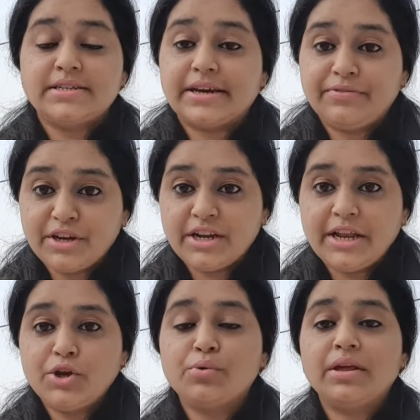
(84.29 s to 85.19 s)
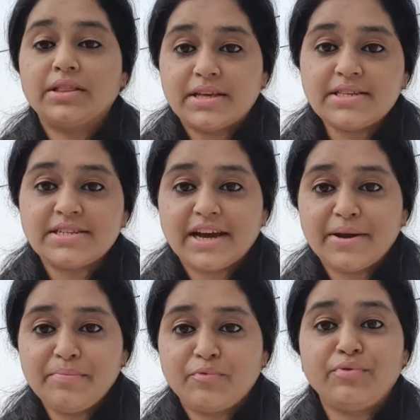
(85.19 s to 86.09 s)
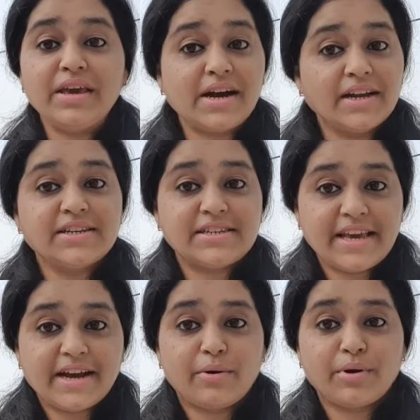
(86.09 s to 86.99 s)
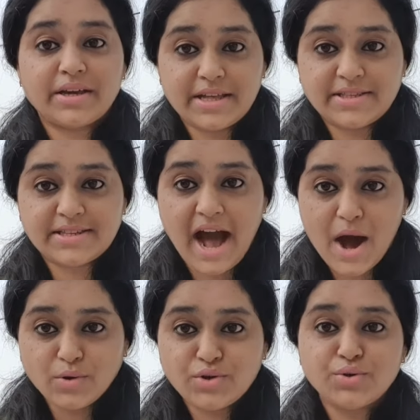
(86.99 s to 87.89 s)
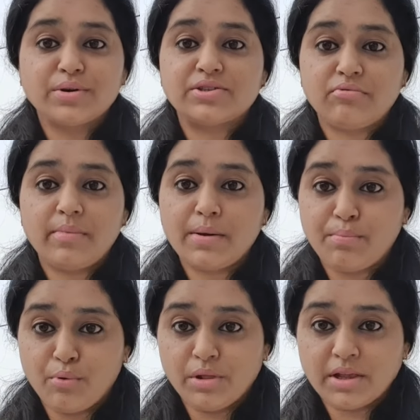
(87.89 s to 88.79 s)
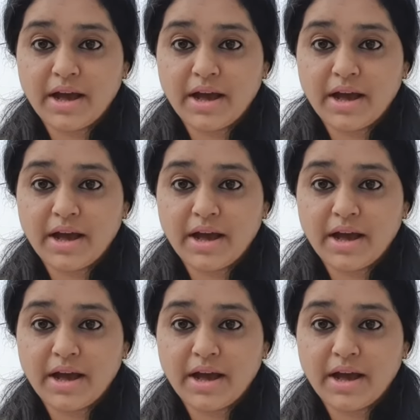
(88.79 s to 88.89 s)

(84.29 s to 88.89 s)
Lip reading: Definitely during this time we can't take our kids out to a swimming pool